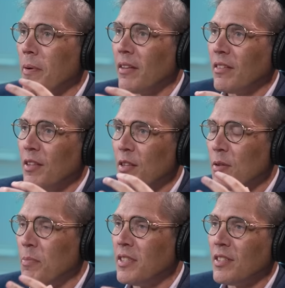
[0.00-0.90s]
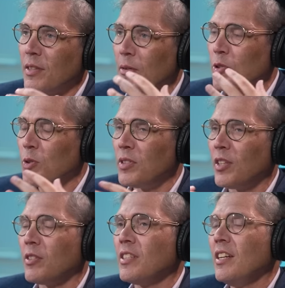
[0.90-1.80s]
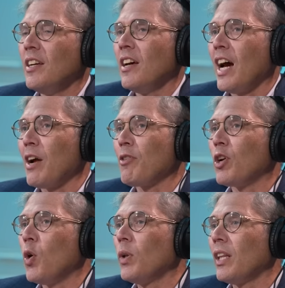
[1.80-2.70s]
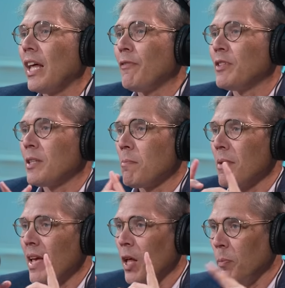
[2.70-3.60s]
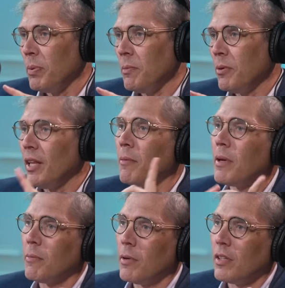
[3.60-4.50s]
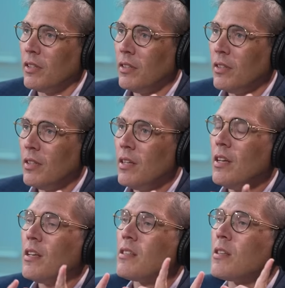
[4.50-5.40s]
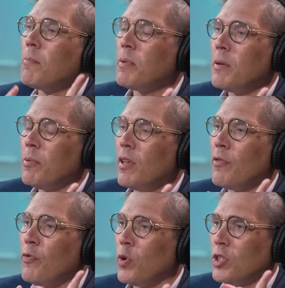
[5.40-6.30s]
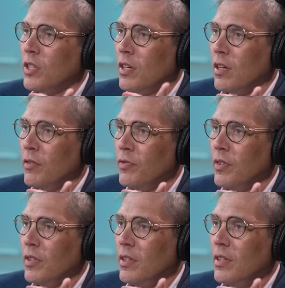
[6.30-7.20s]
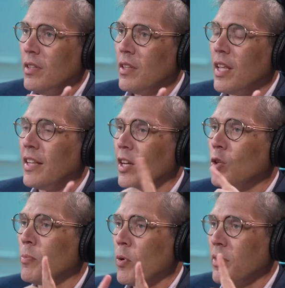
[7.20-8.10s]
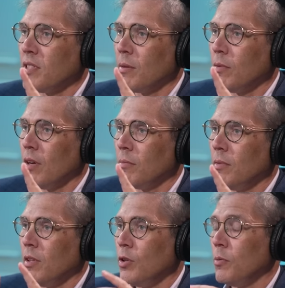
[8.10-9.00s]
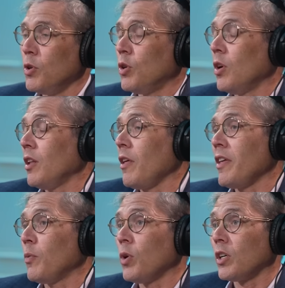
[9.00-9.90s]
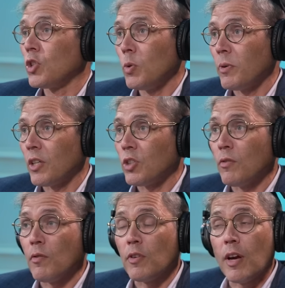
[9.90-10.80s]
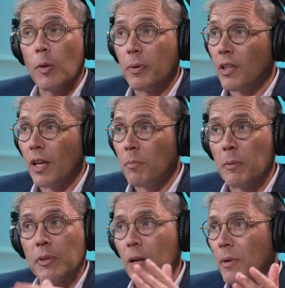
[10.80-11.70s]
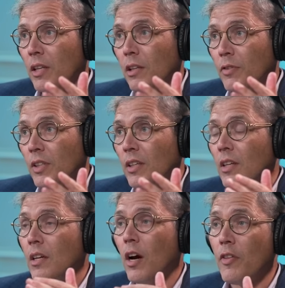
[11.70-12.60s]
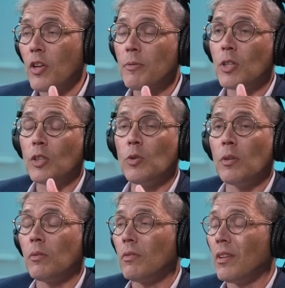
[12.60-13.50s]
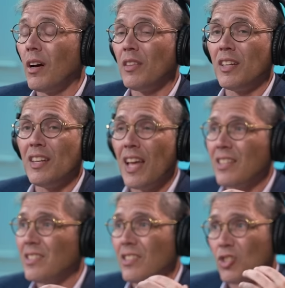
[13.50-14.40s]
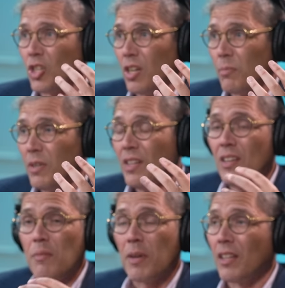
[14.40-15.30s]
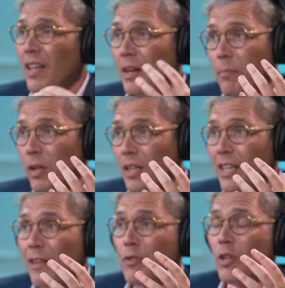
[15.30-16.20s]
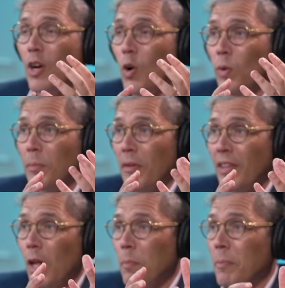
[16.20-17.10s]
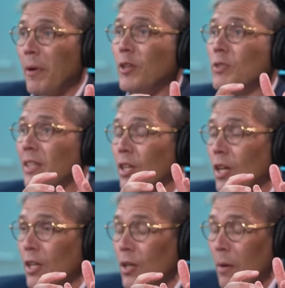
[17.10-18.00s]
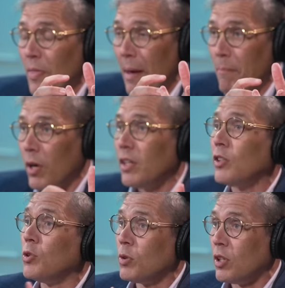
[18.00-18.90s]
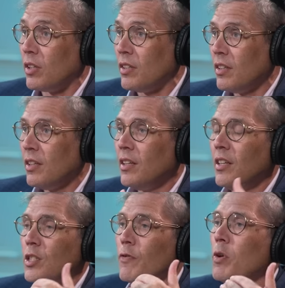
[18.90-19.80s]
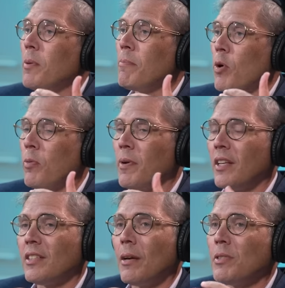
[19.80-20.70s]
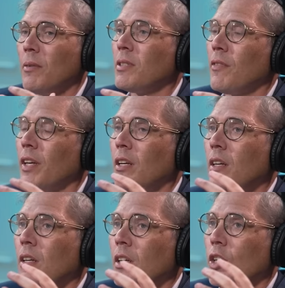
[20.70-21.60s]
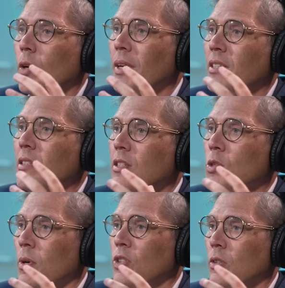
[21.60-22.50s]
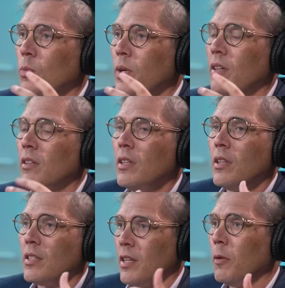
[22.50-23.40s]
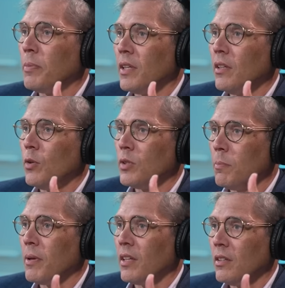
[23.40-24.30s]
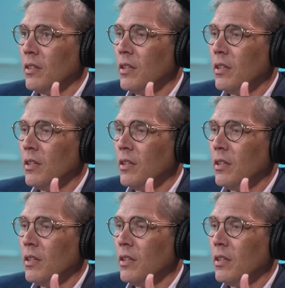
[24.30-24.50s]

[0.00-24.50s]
about the business I choose, he goes, I the goal in life is to help people and make money. Some people are fortunate enough that they can do both at the same time. You could, on the other hand, work in a soup kitchen. You're helping a lot of people. You're not making a living. Other times, you could do the the nastiest job, make a lot of money, and you have to only be able to help people by using that money to do good. Right. So if you could be in both bets, and I was thinking to myself like, you know, here's the situation where there's an LP who's in pain,